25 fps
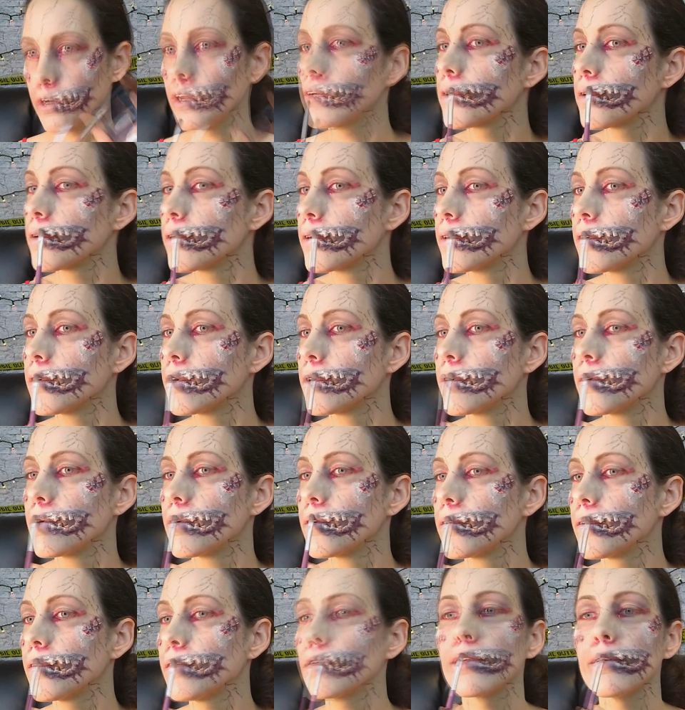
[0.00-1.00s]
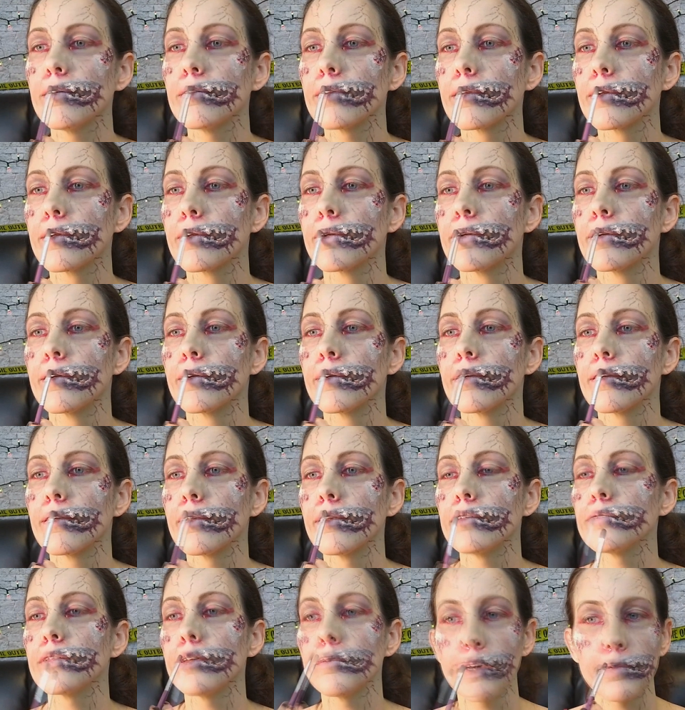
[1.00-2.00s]
Adding a dark color
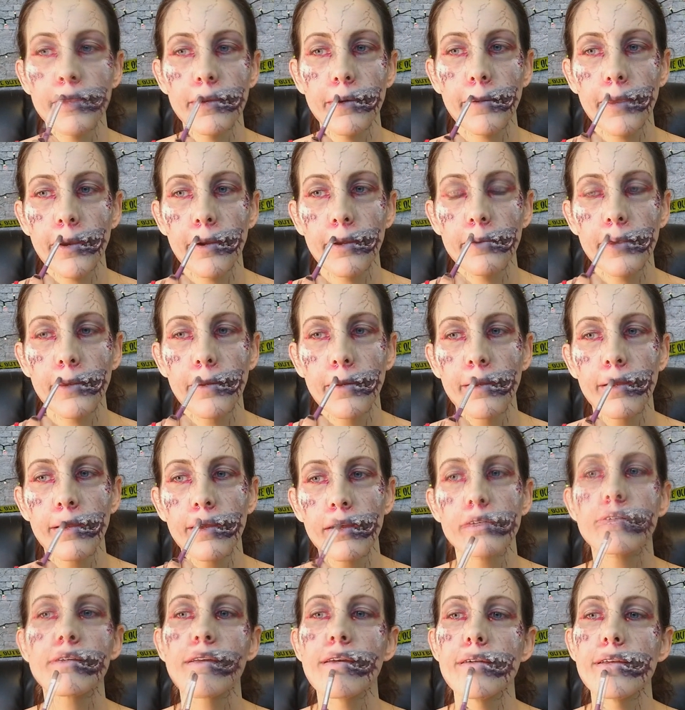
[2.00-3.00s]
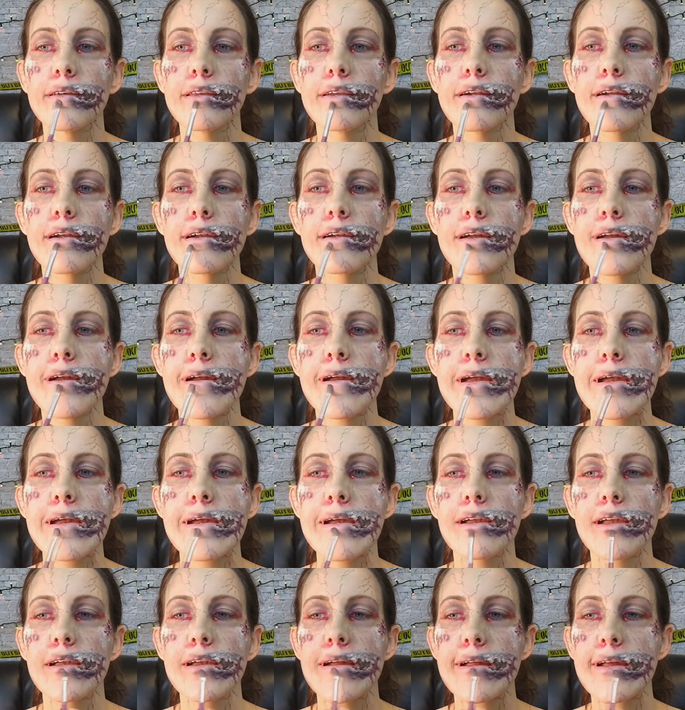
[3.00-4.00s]
to the lips can often make it look
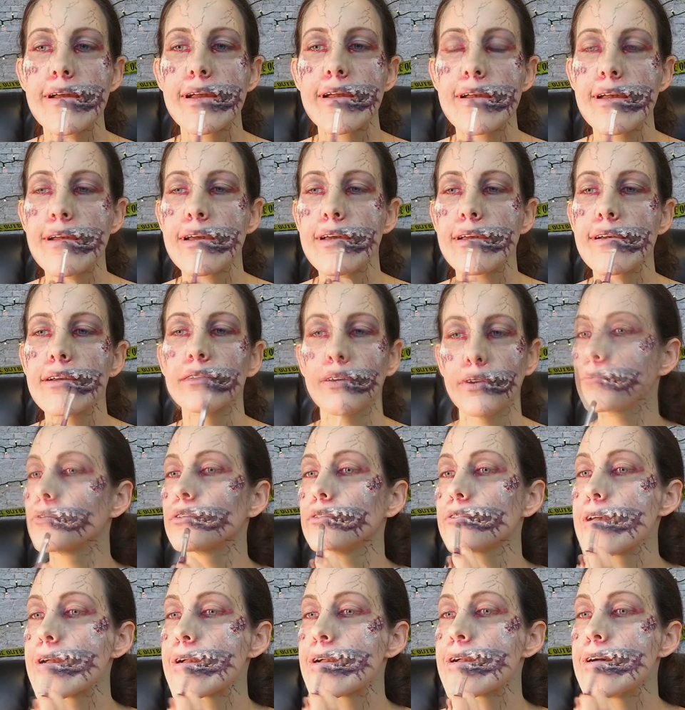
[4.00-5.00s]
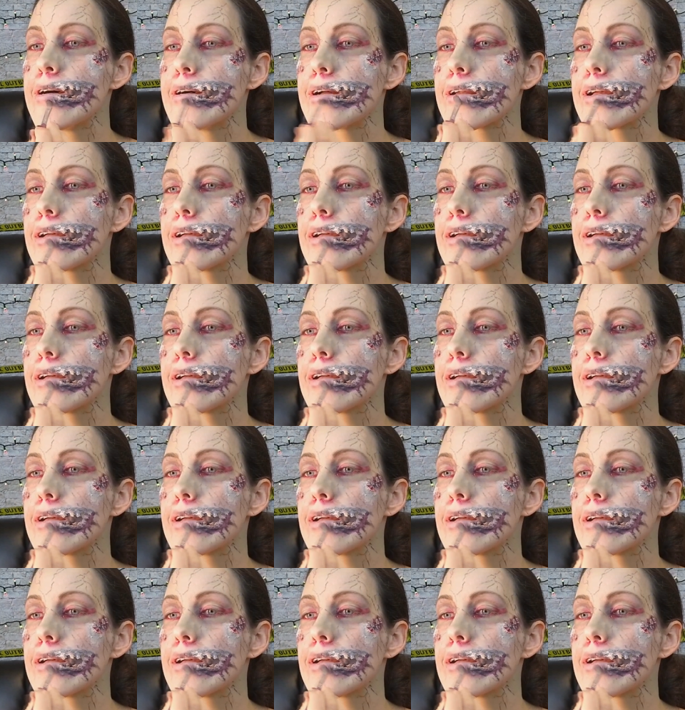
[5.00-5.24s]
like it's been bruised.